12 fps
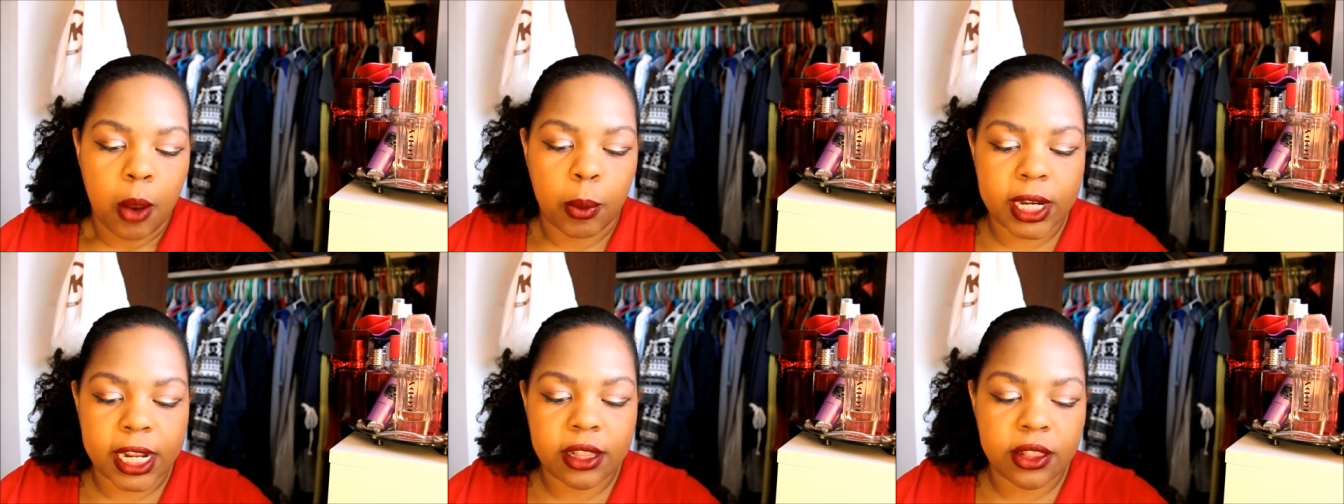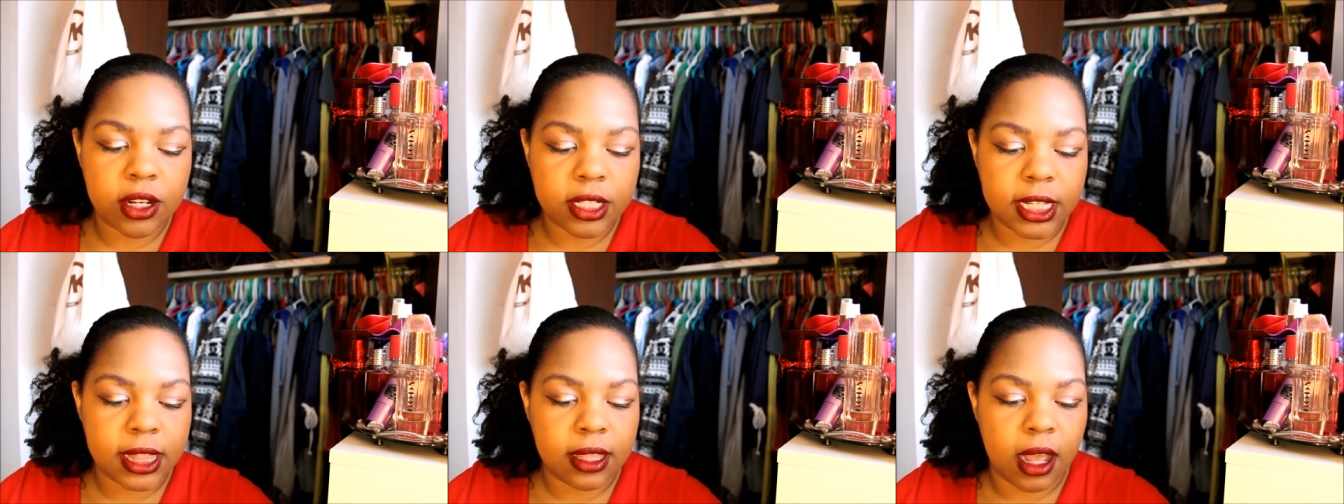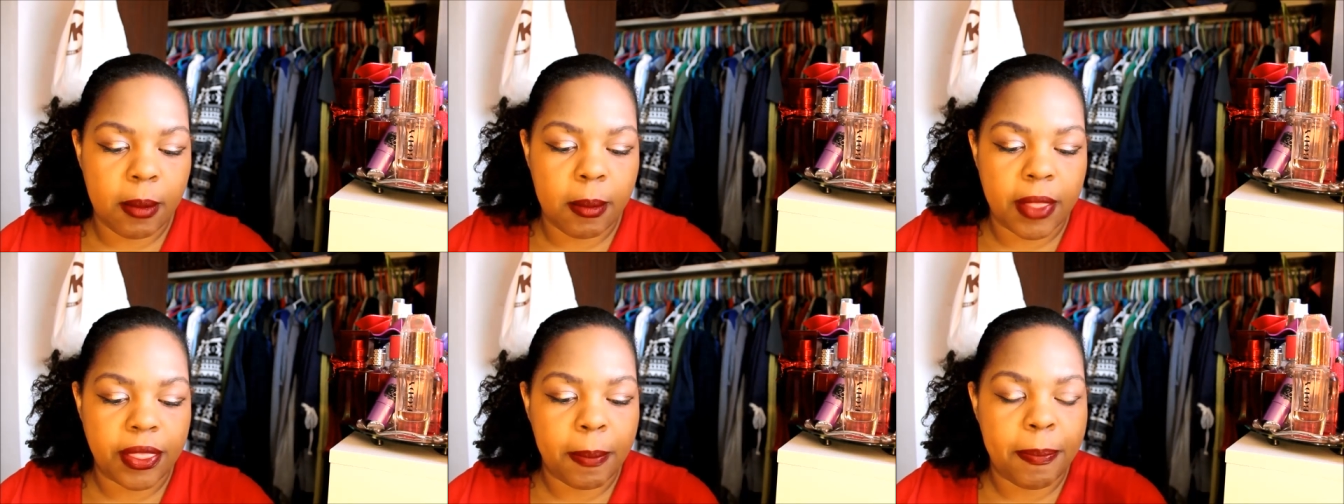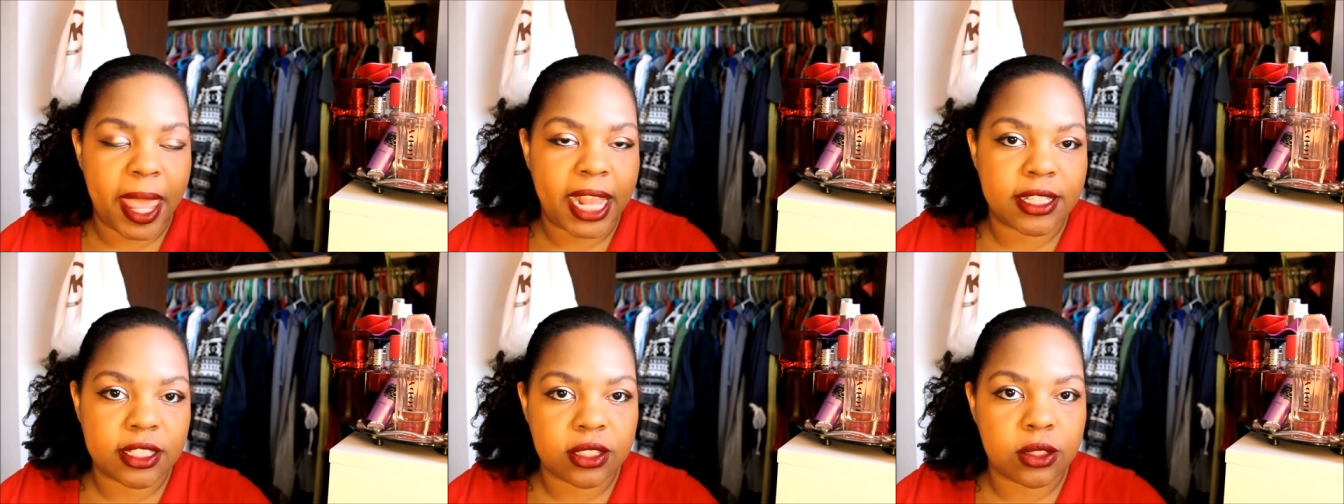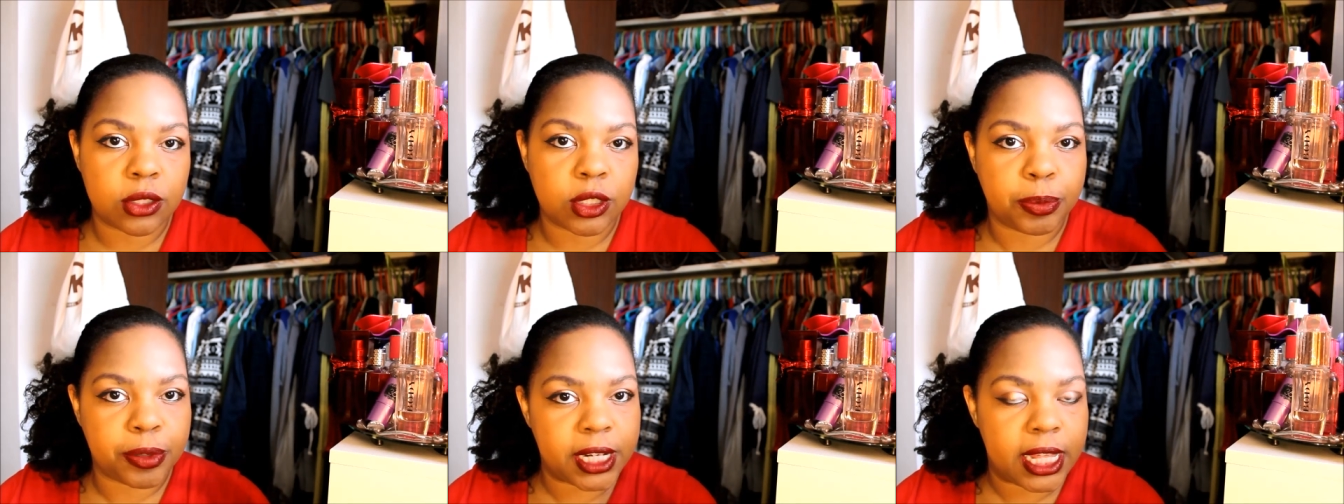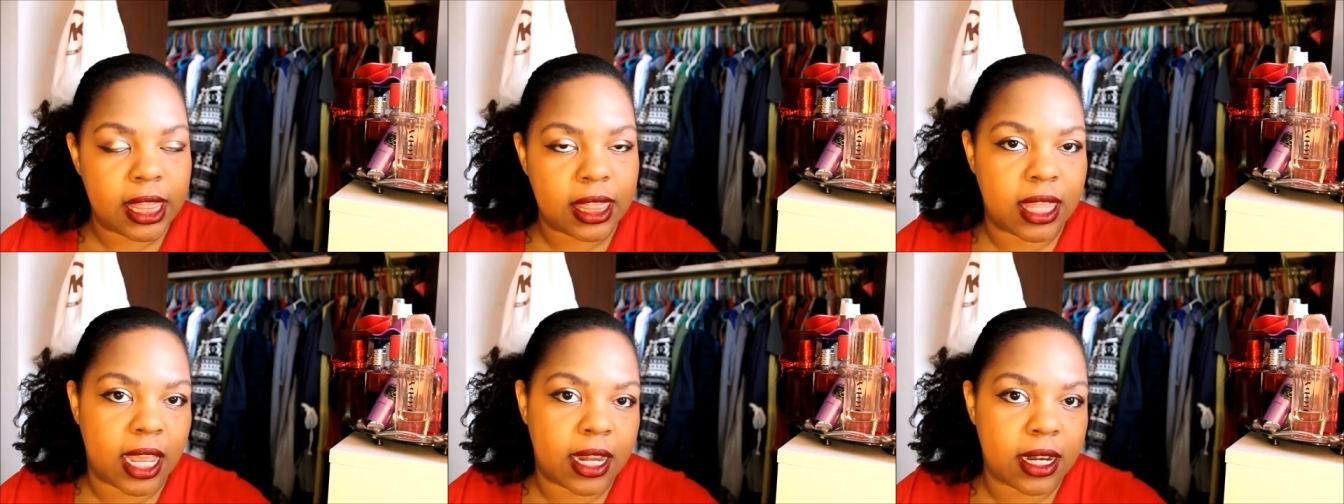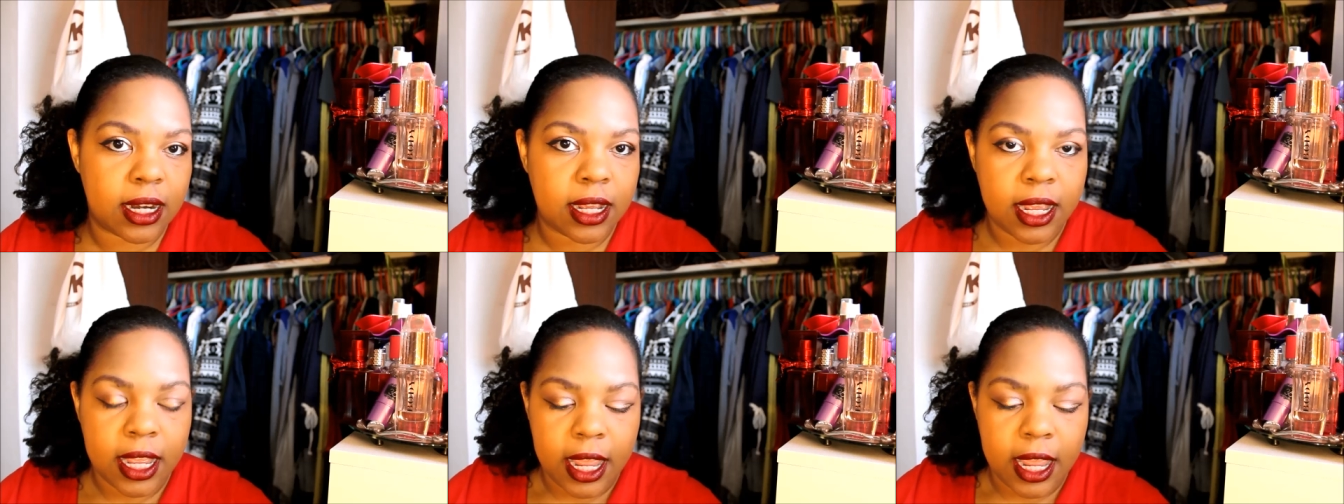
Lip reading: When I looked at them, the bands looked pretty thin,